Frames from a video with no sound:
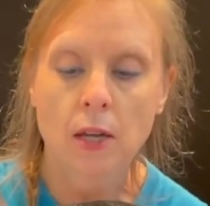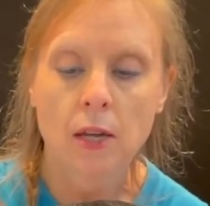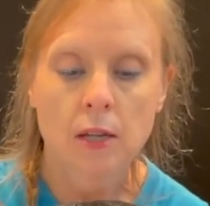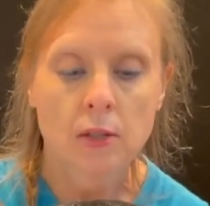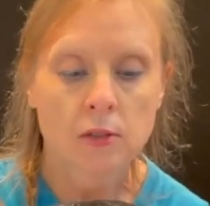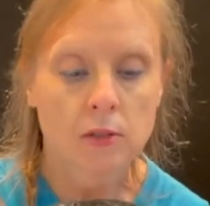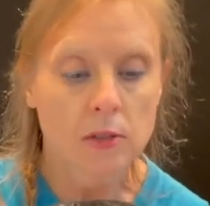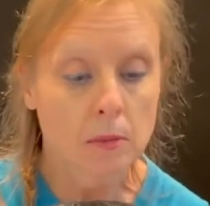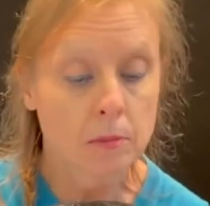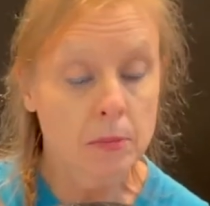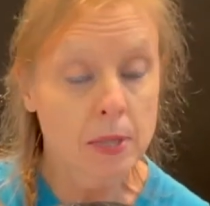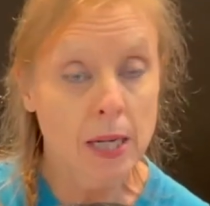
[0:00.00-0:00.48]

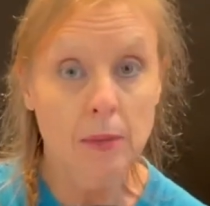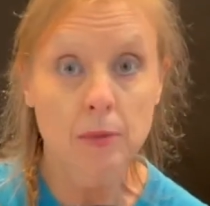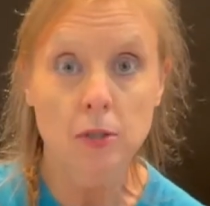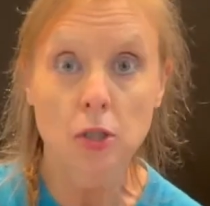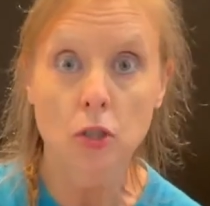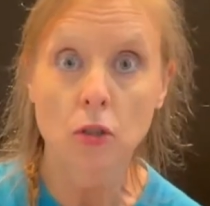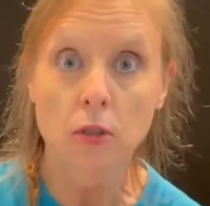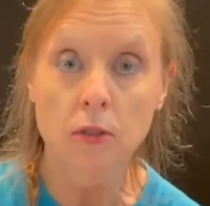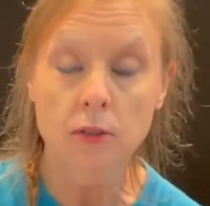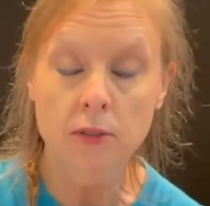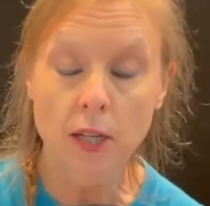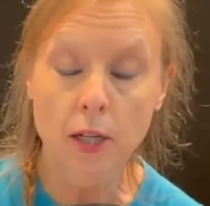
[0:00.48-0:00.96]
Sometimes
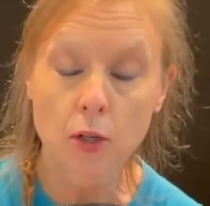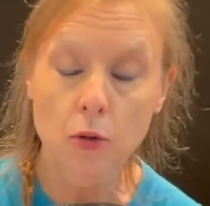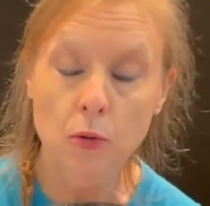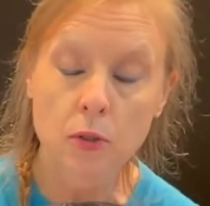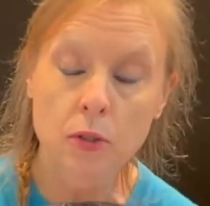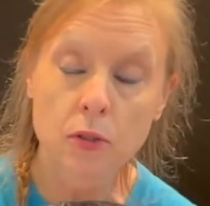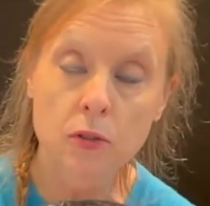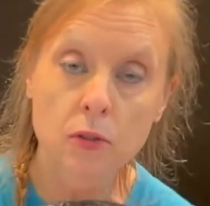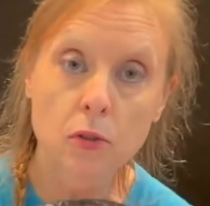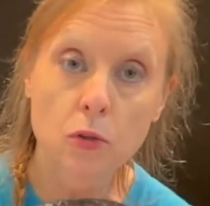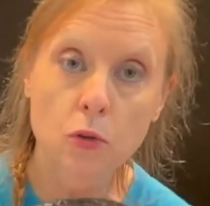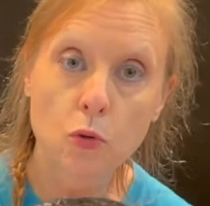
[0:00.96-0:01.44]
it looks like we're
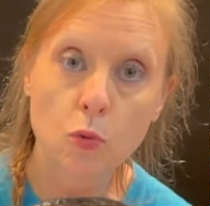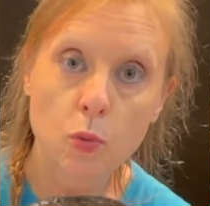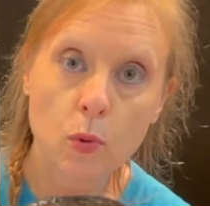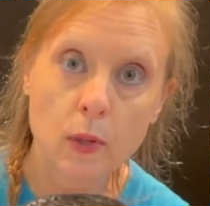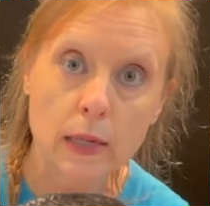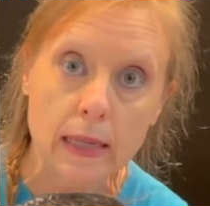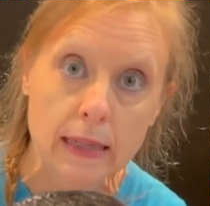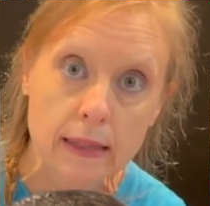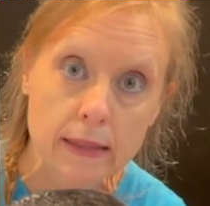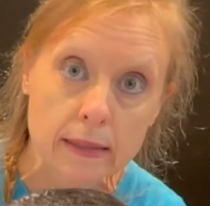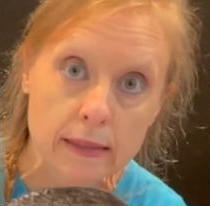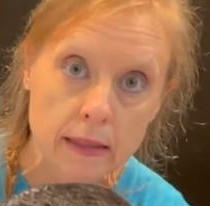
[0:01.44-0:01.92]

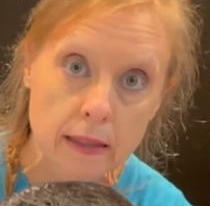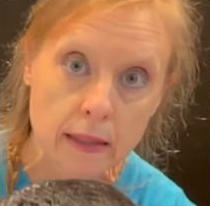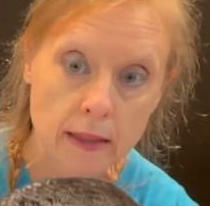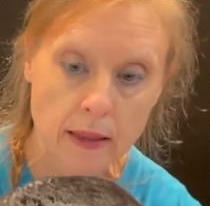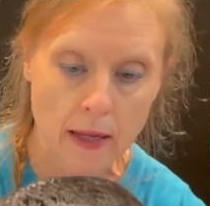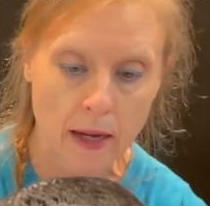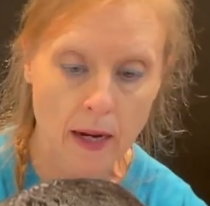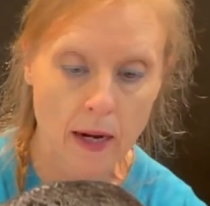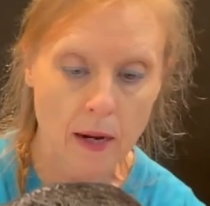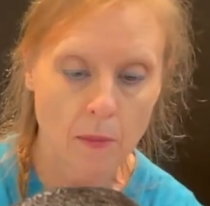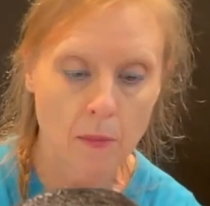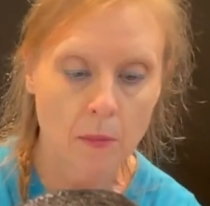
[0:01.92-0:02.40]
squeezing
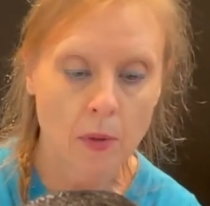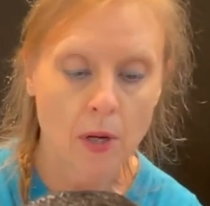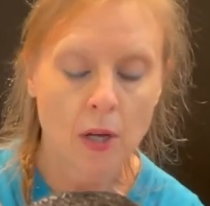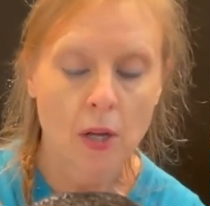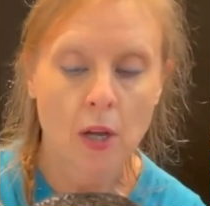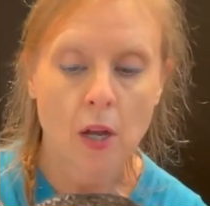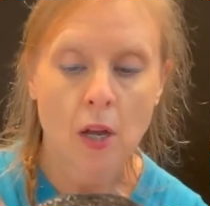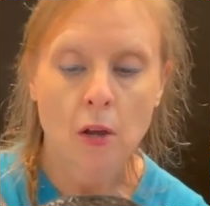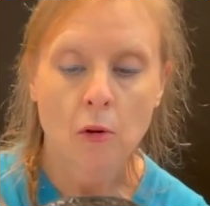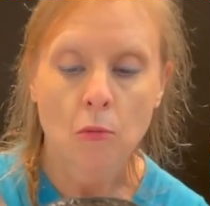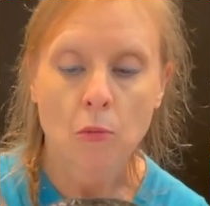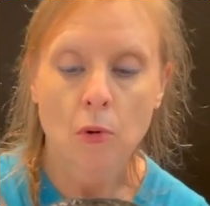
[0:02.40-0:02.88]
them
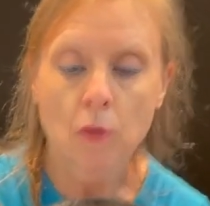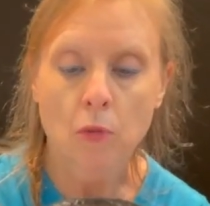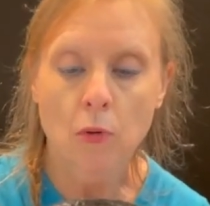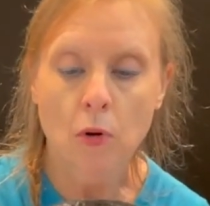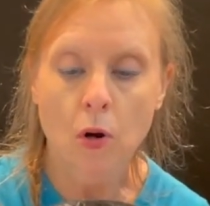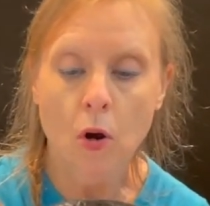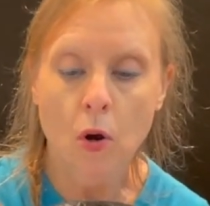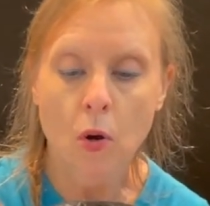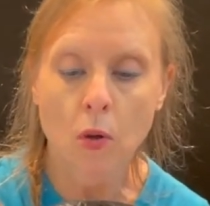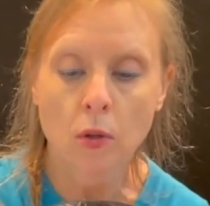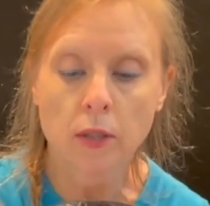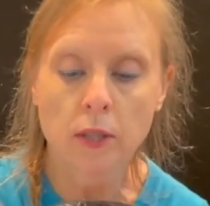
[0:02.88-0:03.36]
when we're
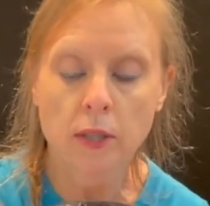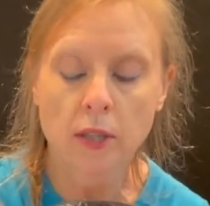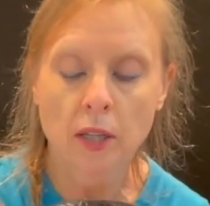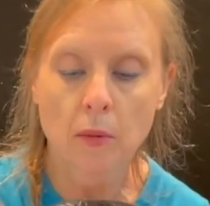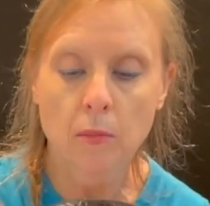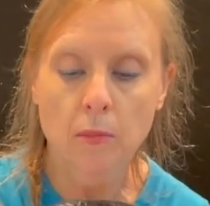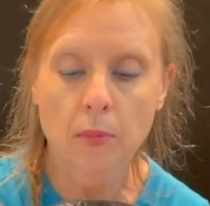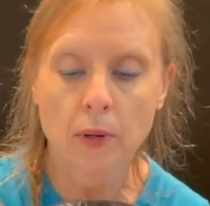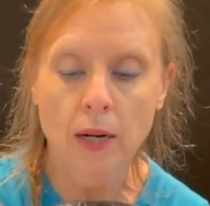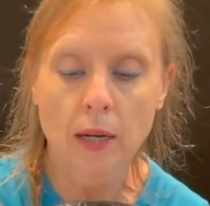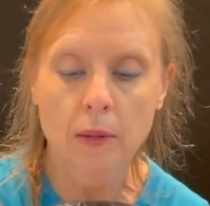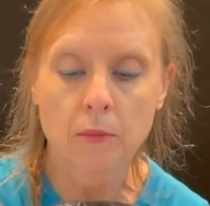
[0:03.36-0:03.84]
holding
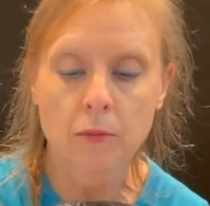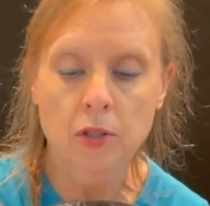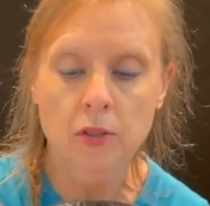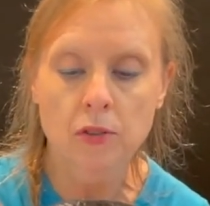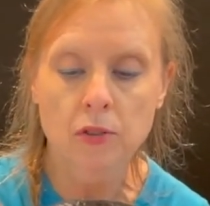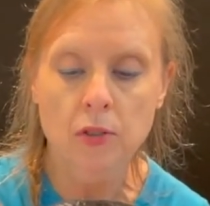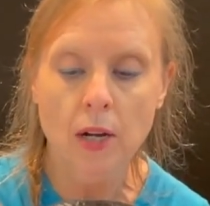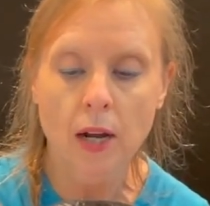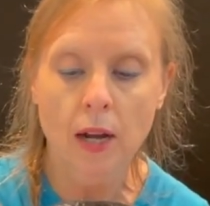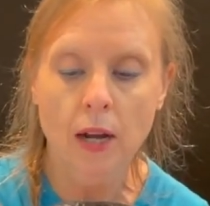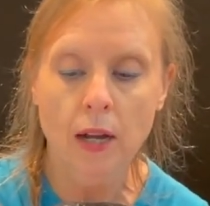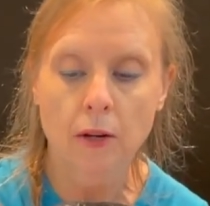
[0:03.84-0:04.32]
them, but I'm
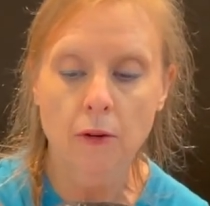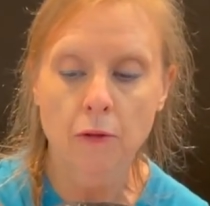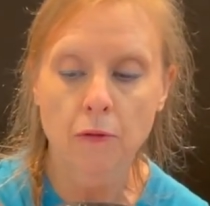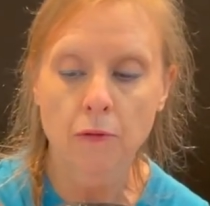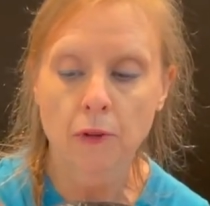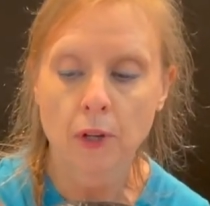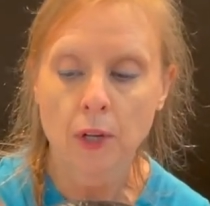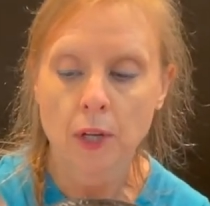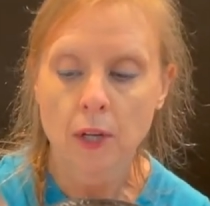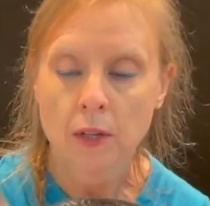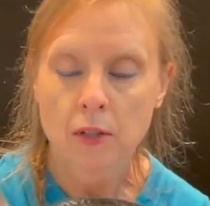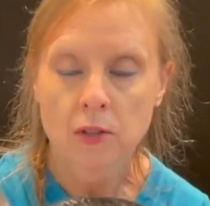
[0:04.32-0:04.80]
just kind of
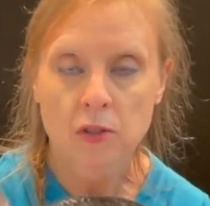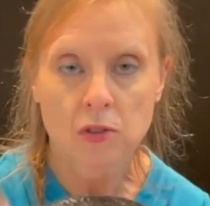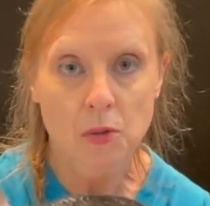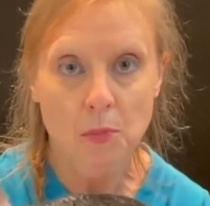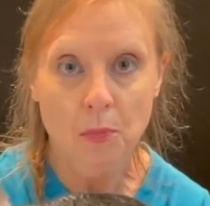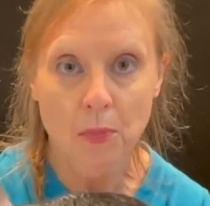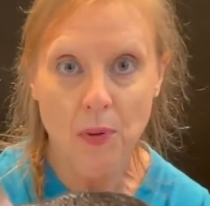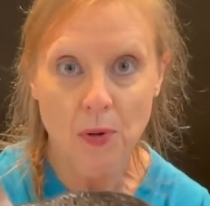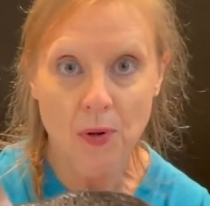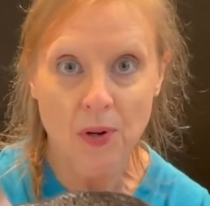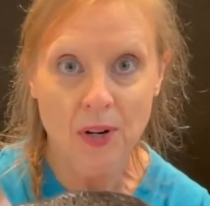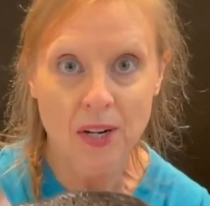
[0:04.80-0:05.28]

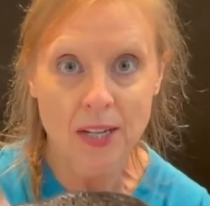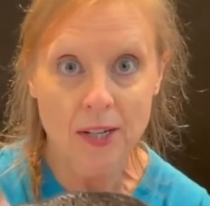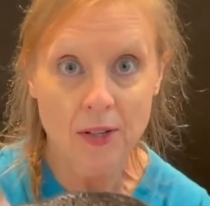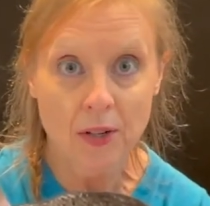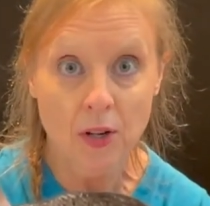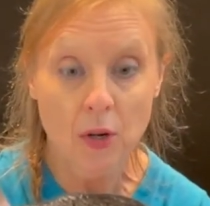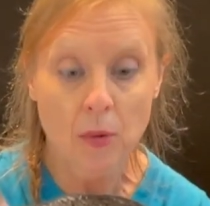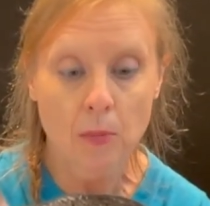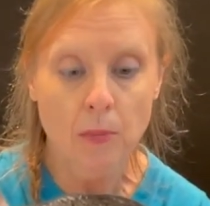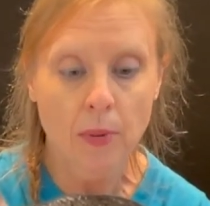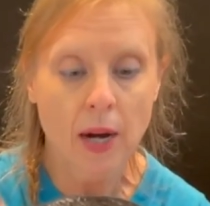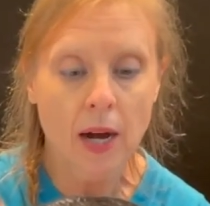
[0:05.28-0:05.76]
supporting
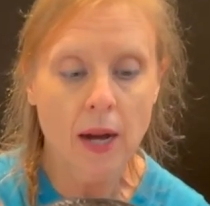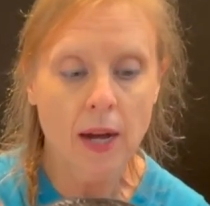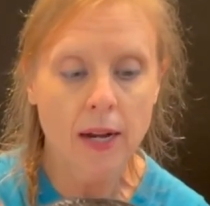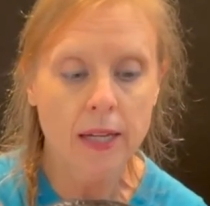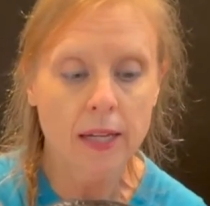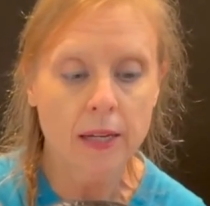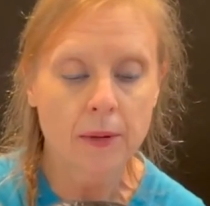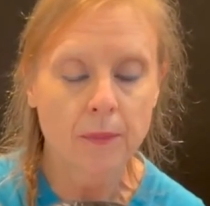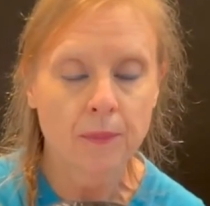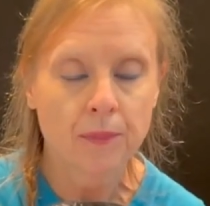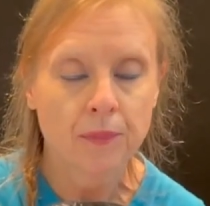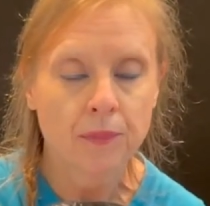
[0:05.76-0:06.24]
her
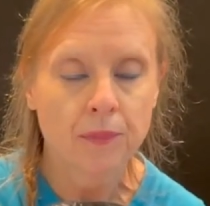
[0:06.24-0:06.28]
body.